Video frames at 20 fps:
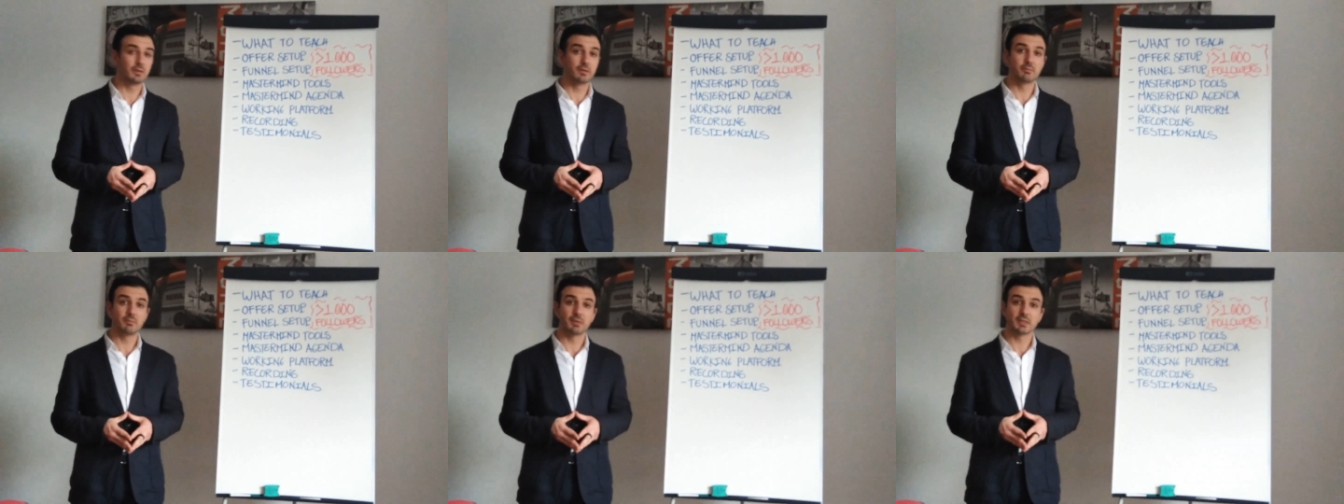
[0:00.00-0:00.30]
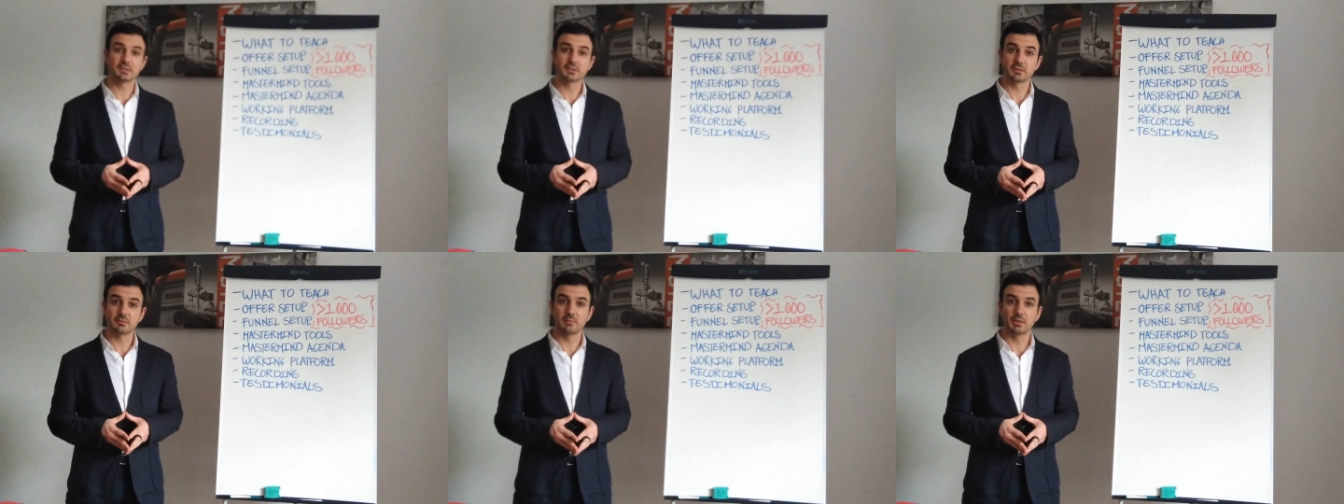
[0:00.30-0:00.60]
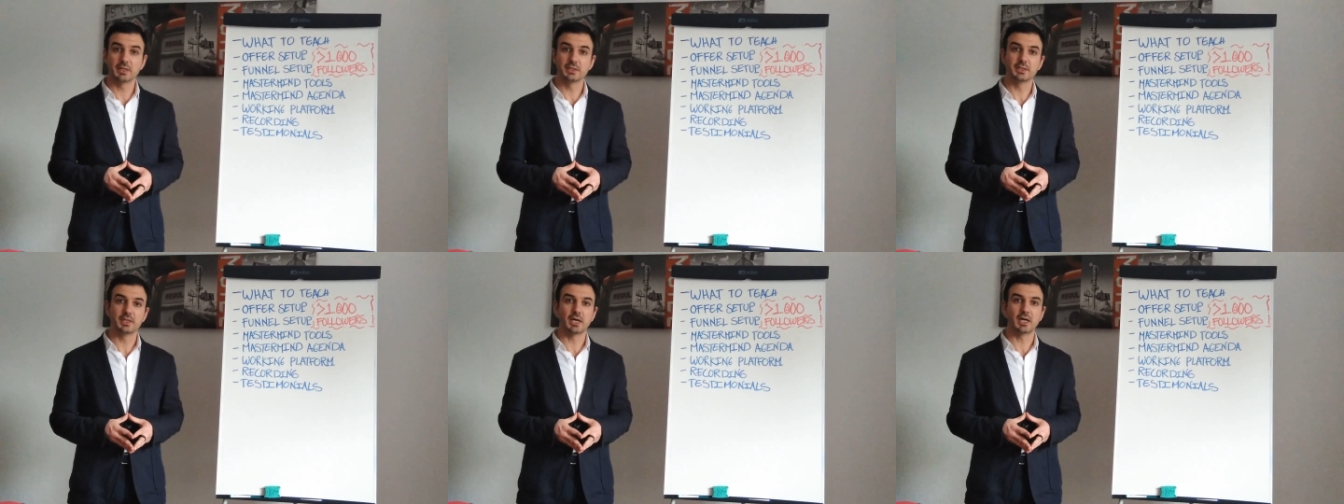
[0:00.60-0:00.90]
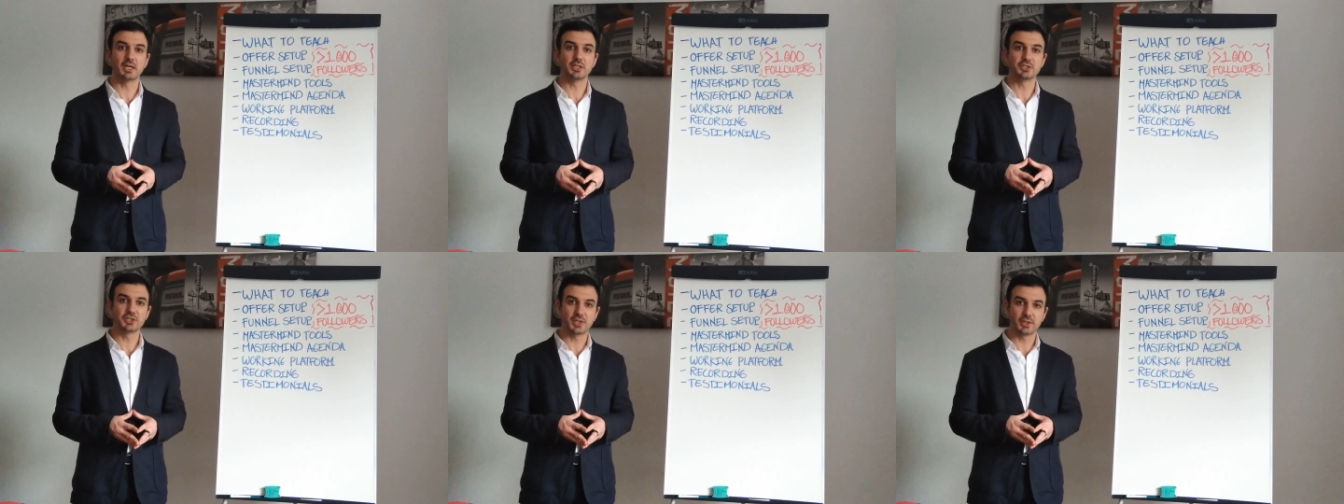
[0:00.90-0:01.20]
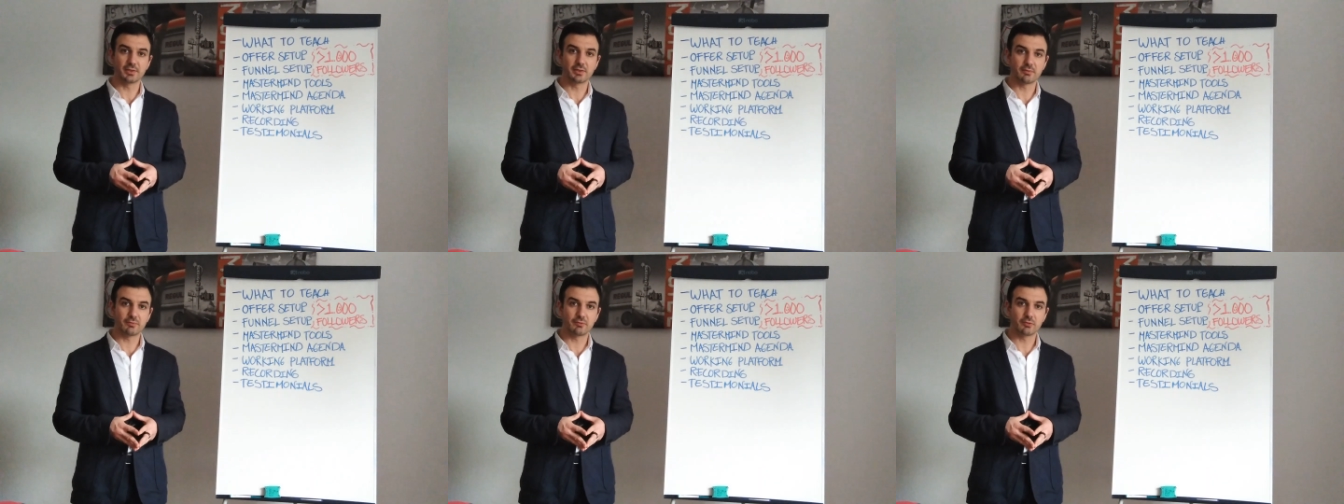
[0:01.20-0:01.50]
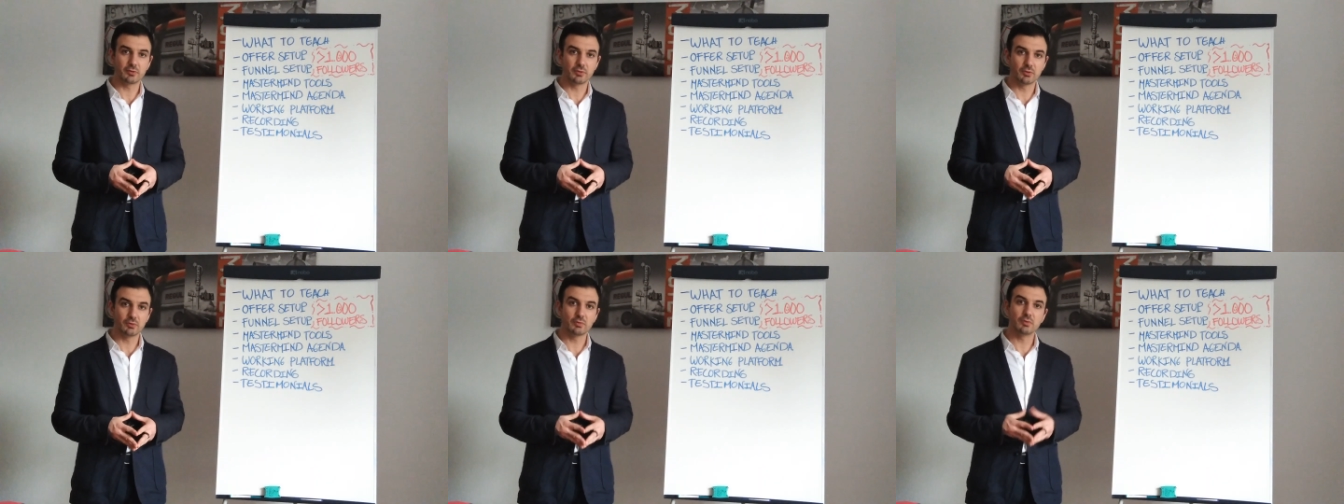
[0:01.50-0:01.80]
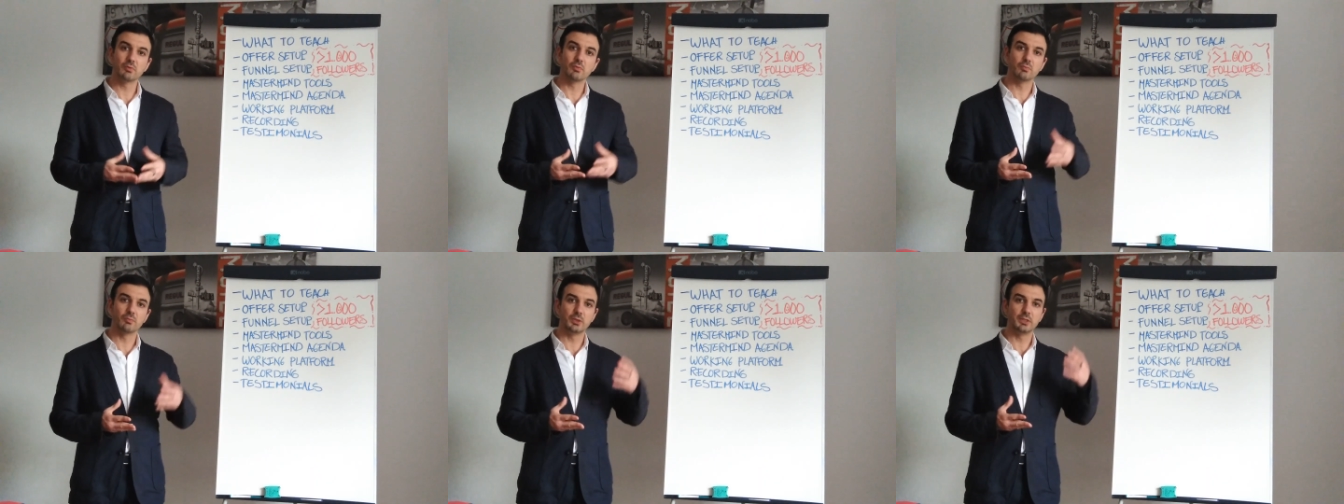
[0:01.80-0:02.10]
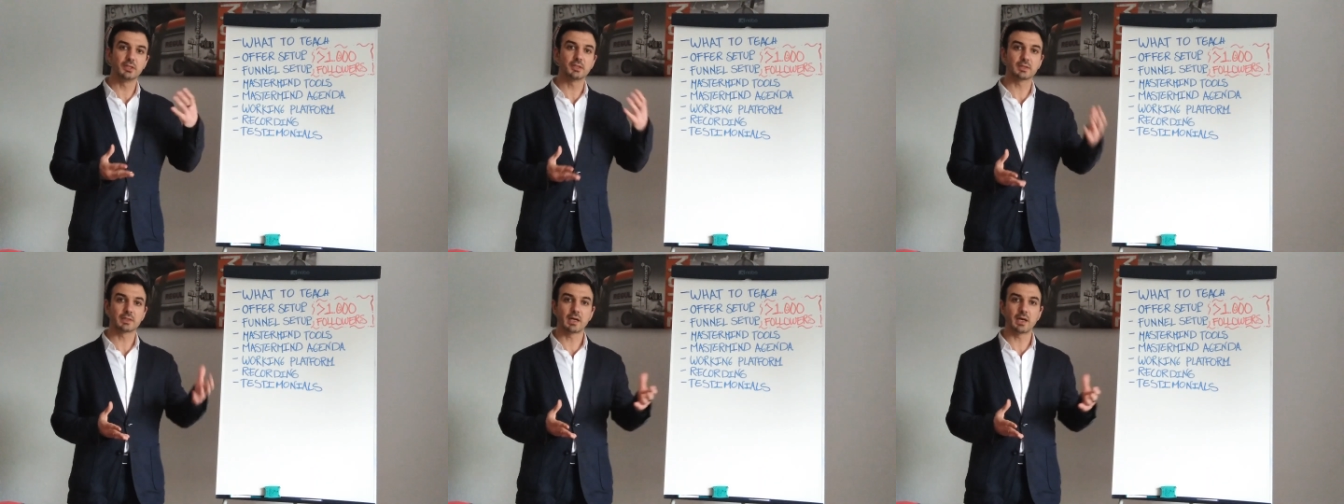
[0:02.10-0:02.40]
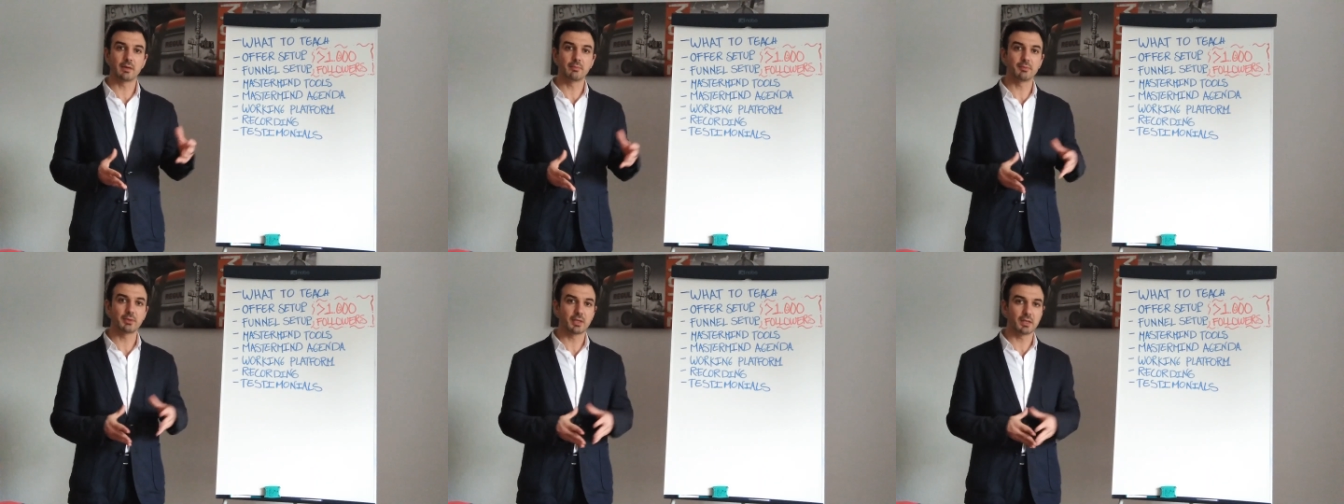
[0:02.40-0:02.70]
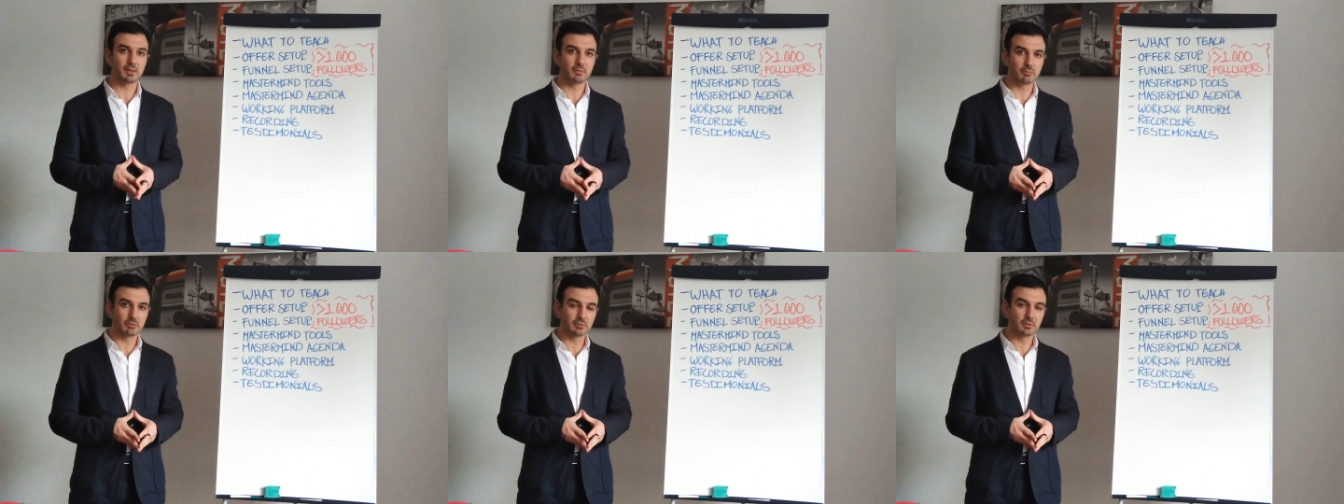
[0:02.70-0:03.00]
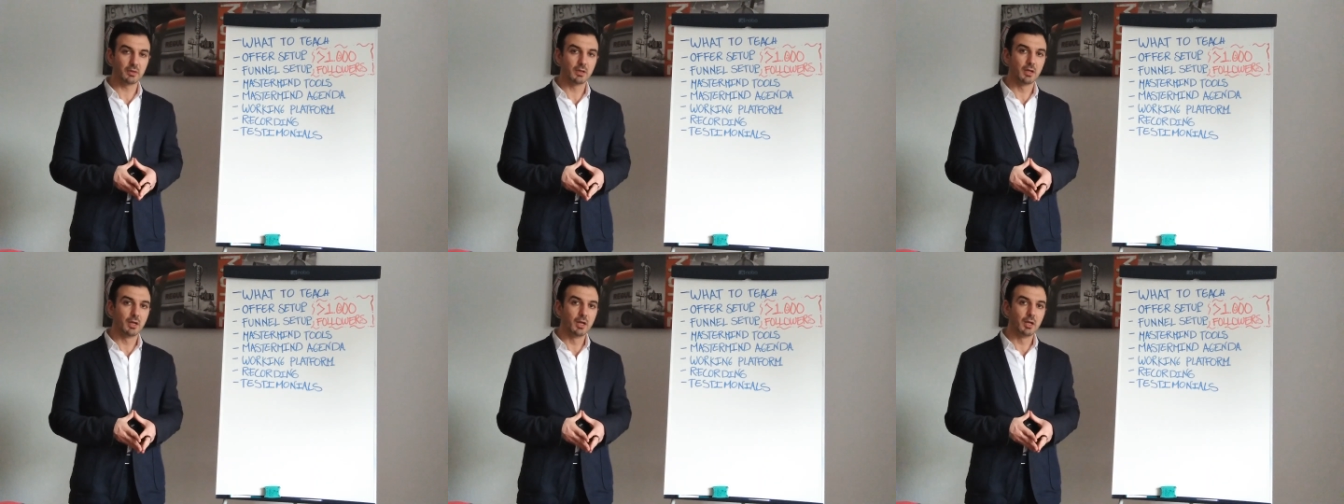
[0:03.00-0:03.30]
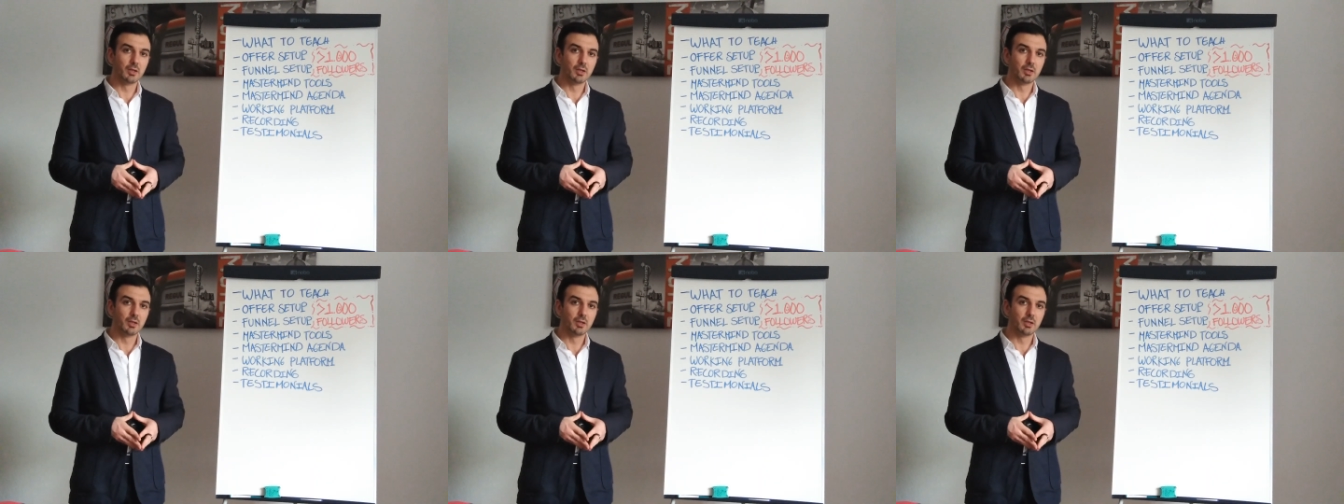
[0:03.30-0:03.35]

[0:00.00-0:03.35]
mastermind agenda for you with a timetable